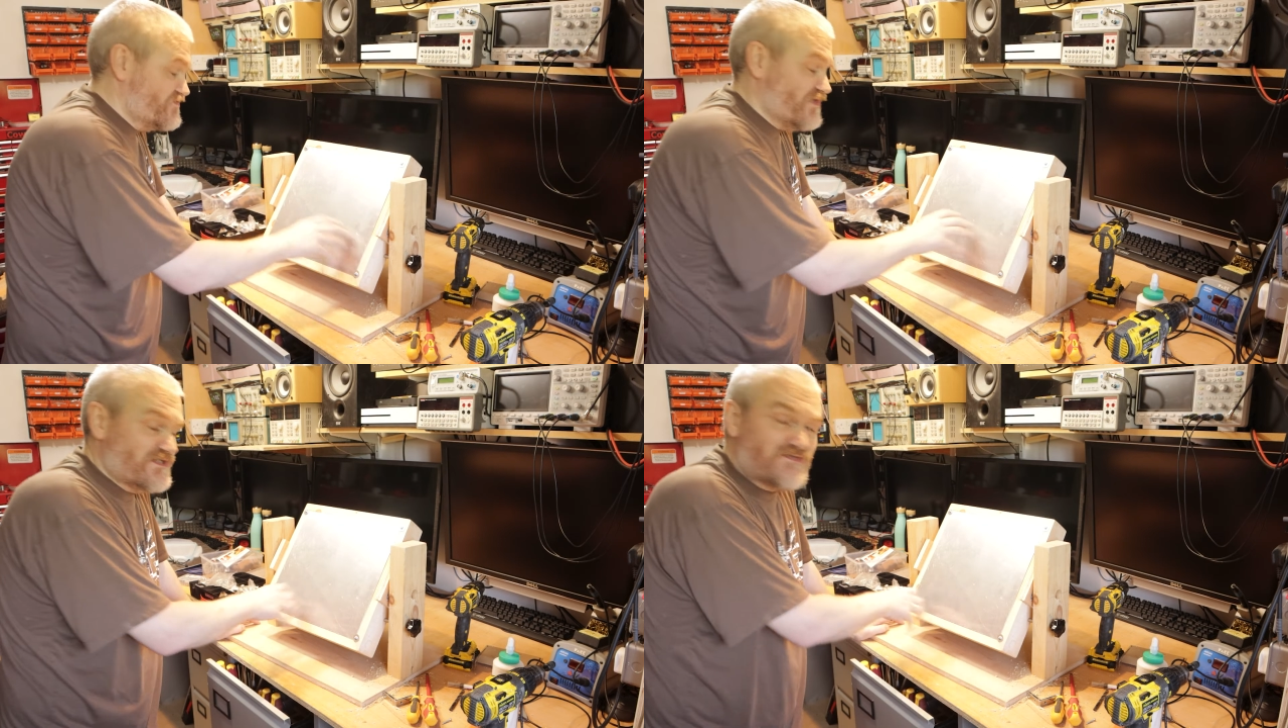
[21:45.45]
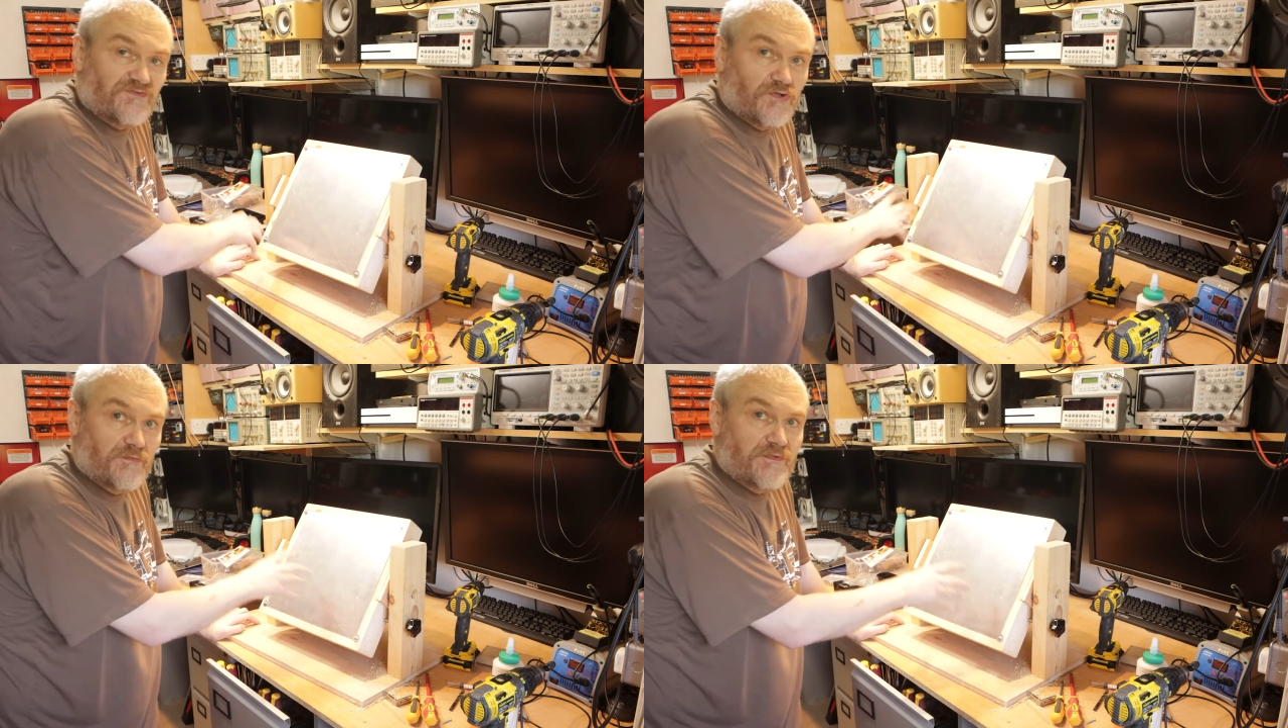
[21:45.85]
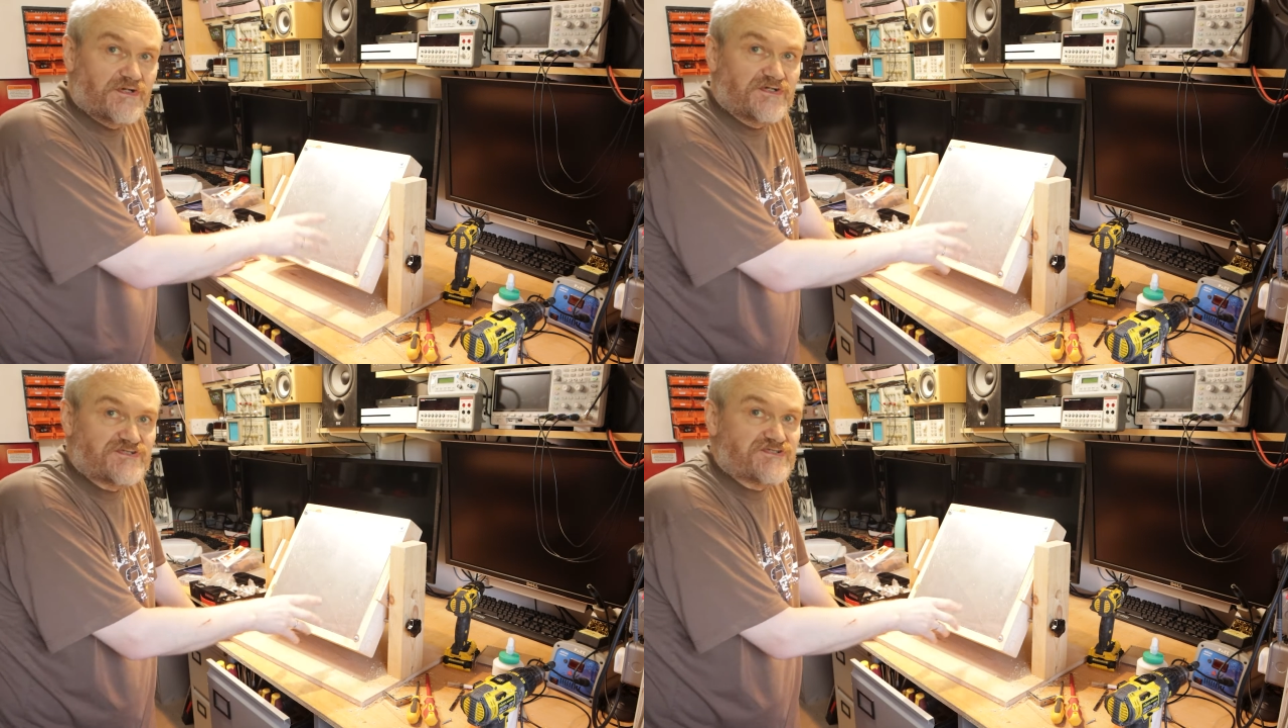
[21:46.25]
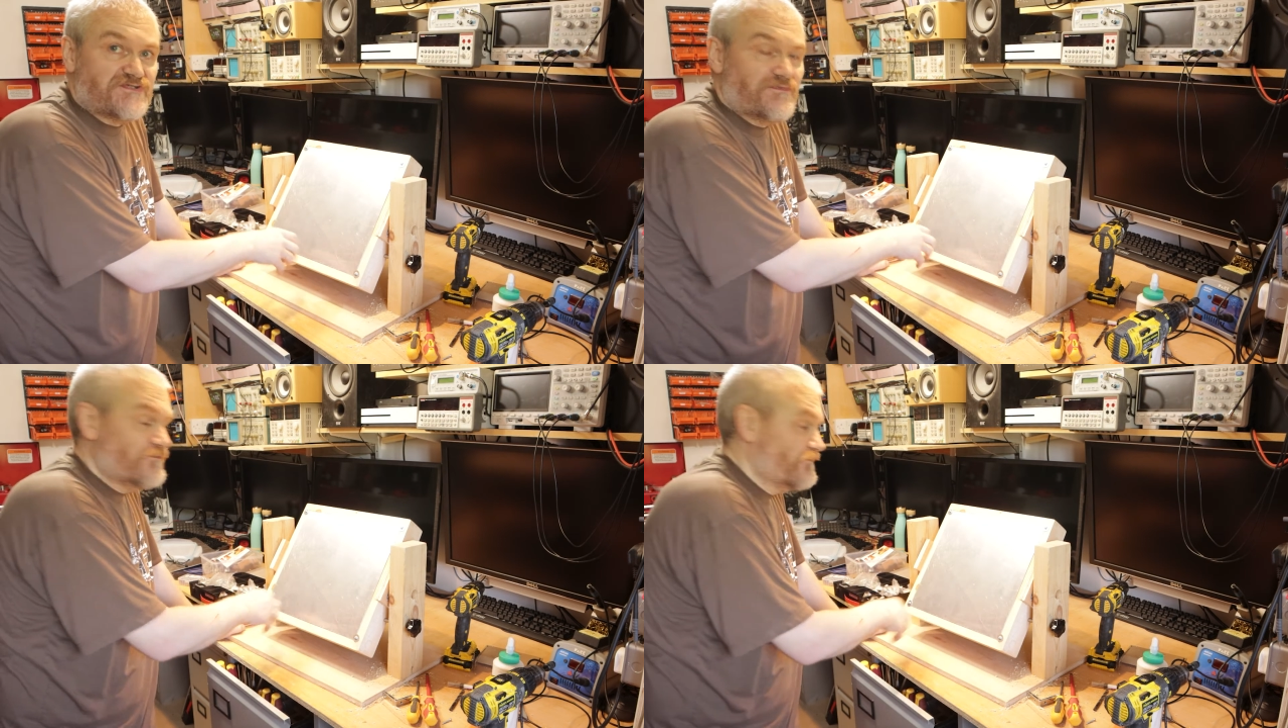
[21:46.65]
transformers,
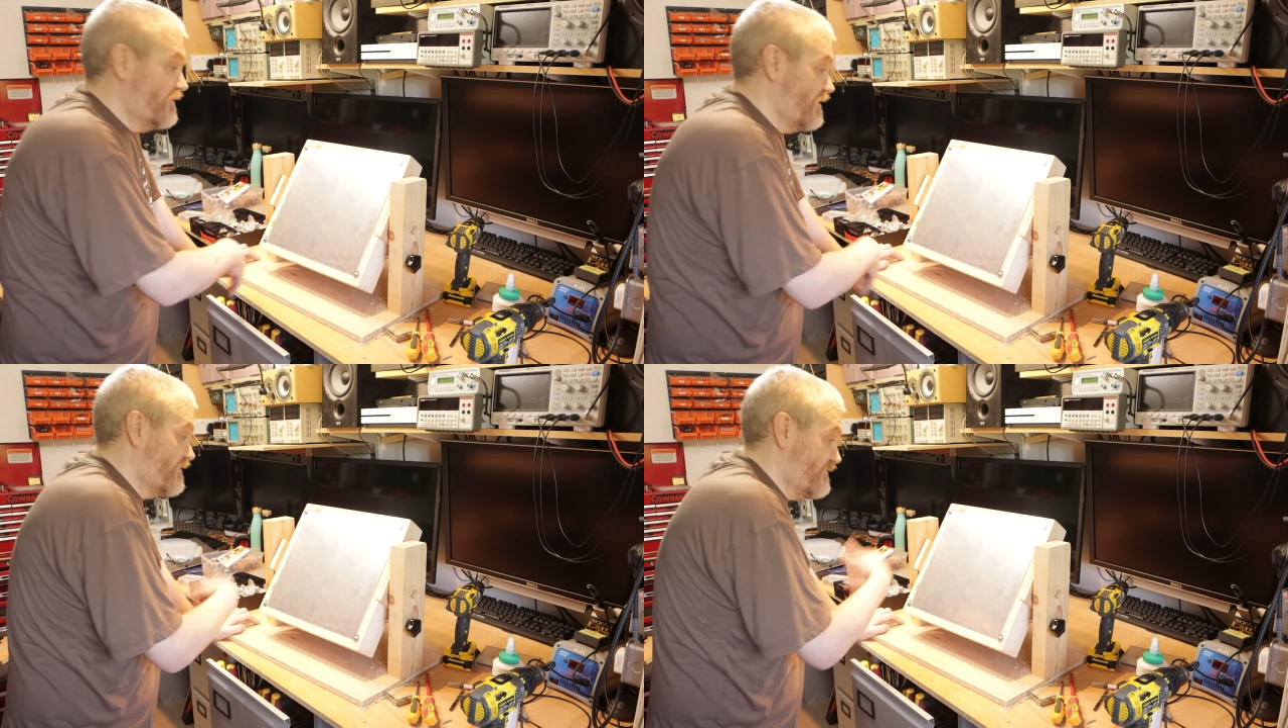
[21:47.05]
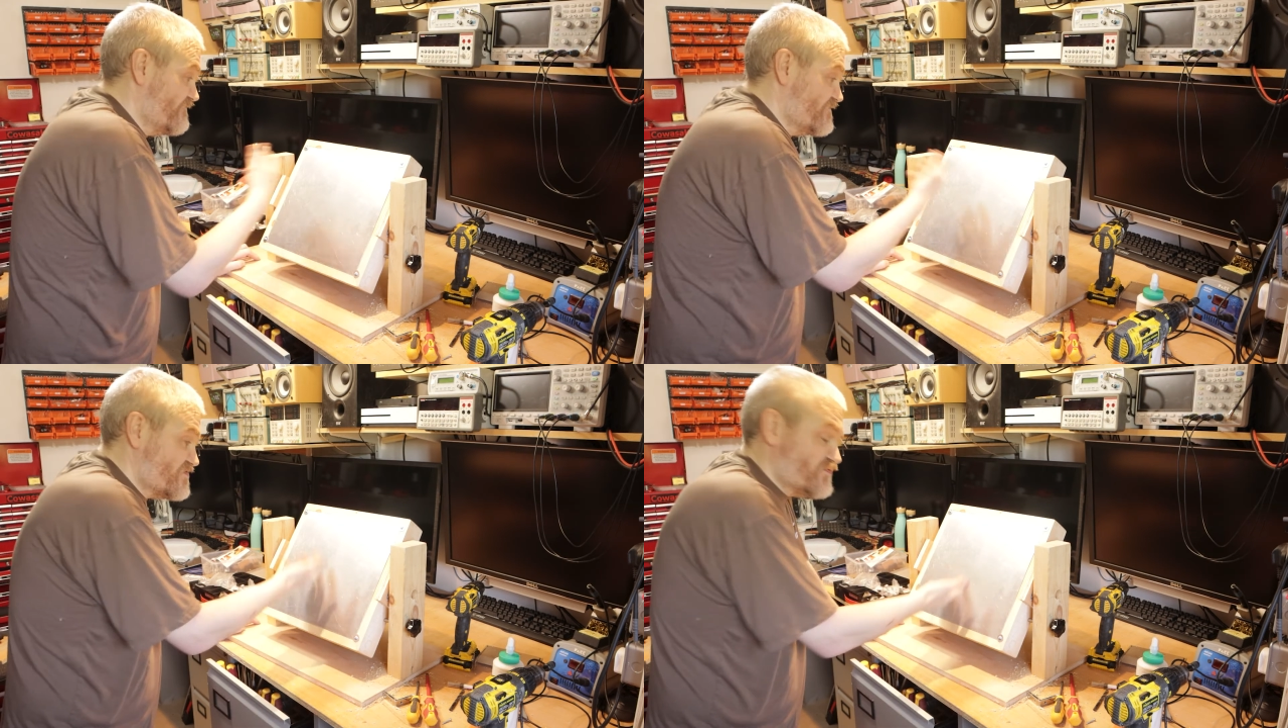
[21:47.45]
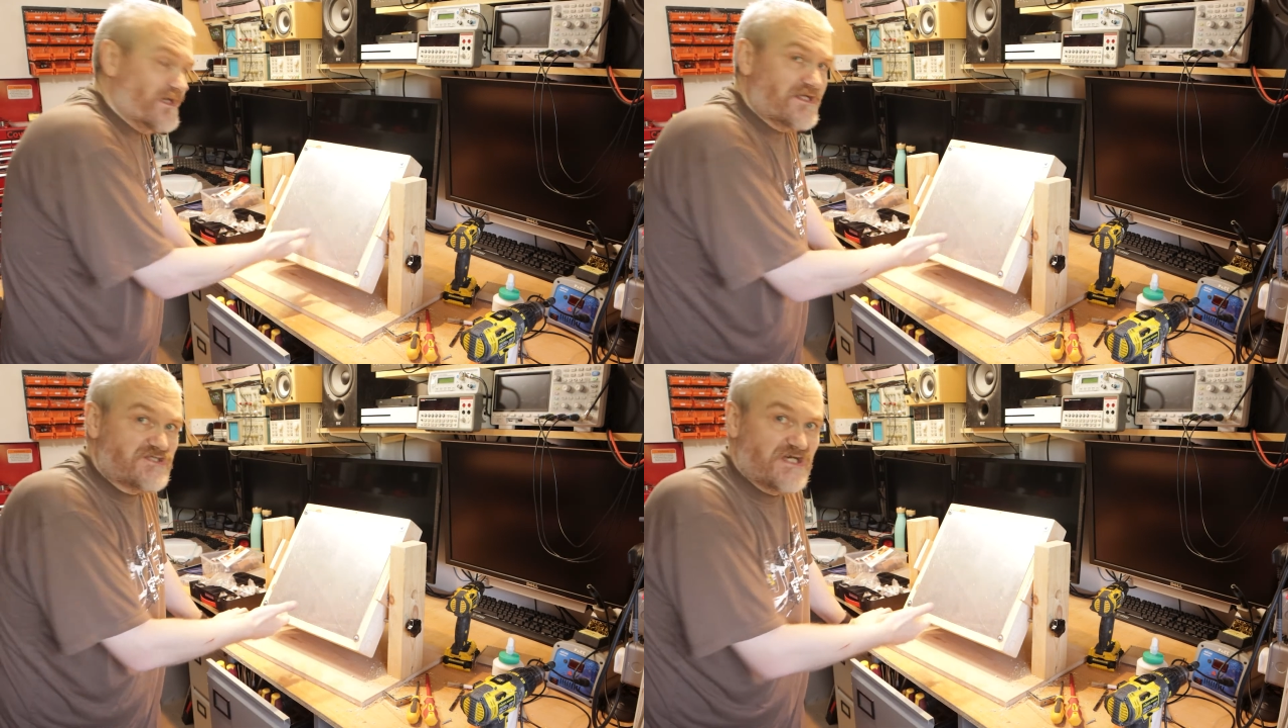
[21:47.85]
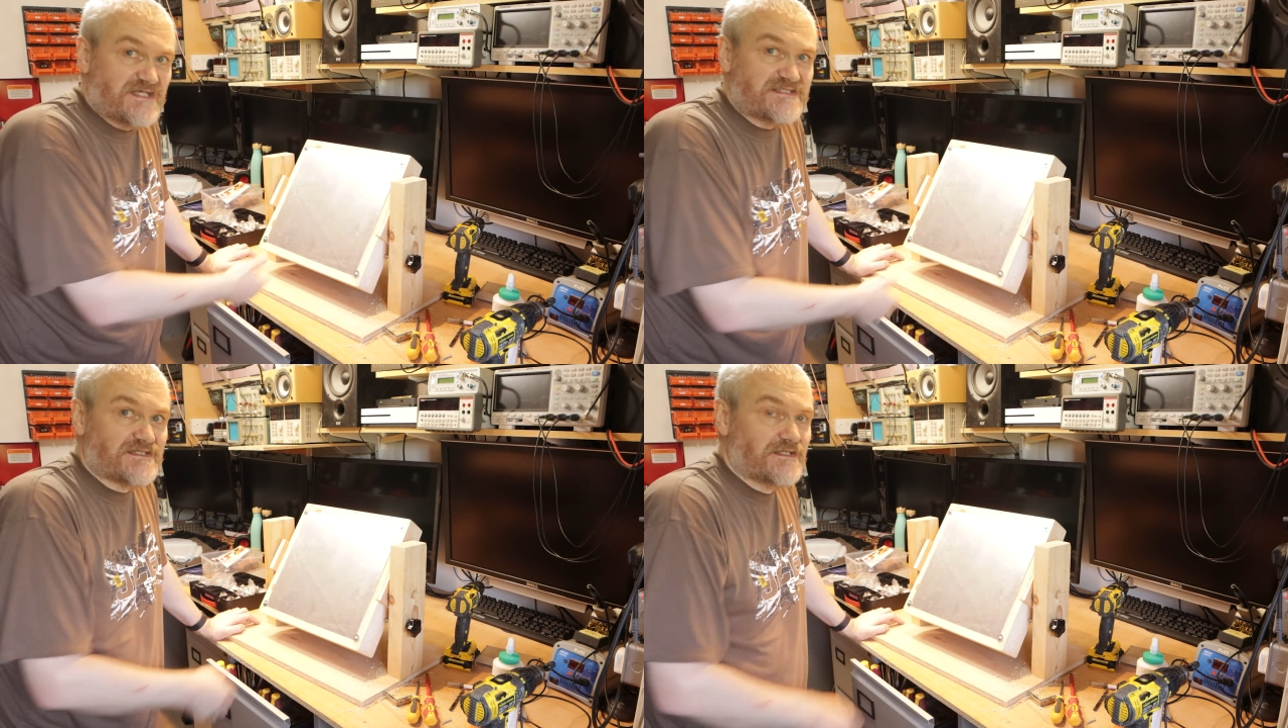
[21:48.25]

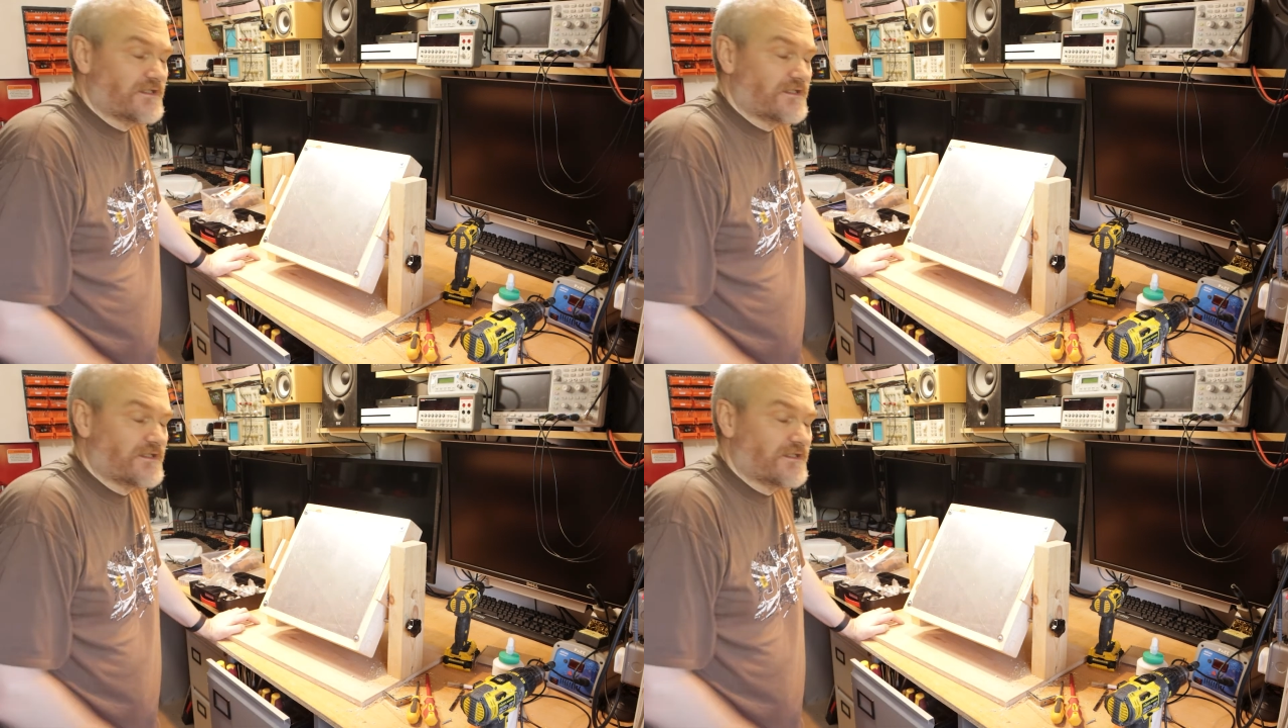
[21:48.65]
switches.